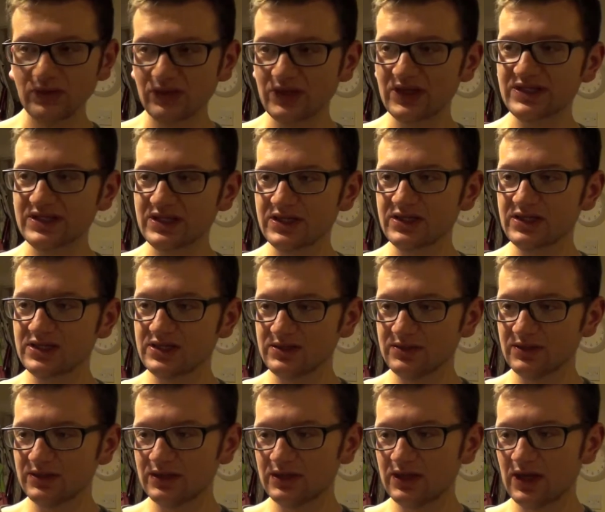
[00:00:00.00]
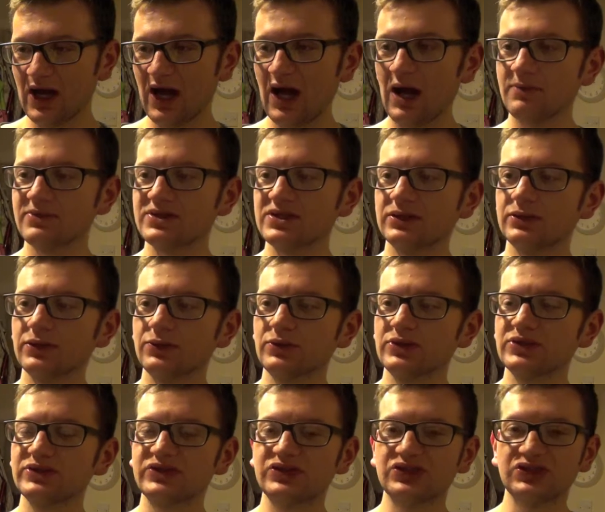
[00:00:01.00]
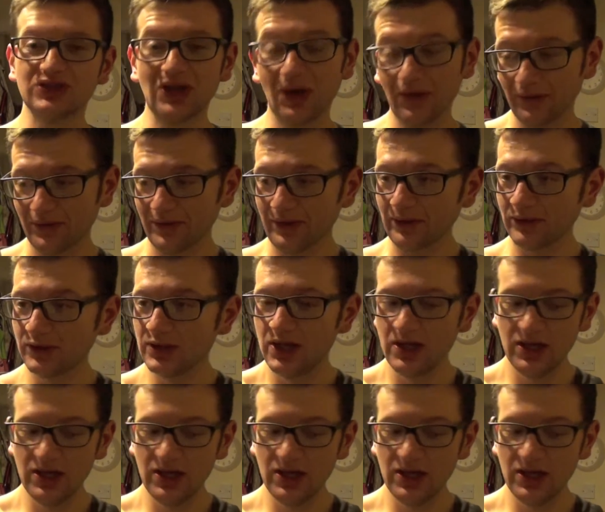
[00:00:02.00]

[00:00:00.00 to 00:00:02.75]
this is absolutely stonking.